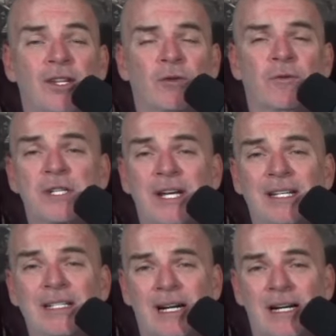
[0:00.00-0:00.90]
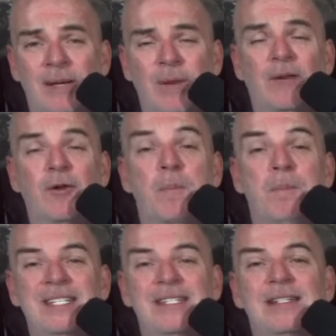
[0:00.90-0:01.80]
you for taking time out of your
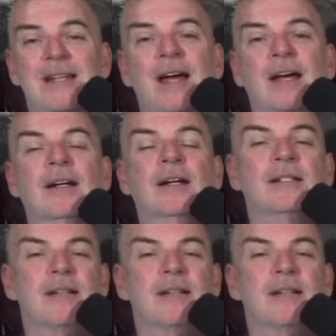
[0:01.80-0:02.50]
busy day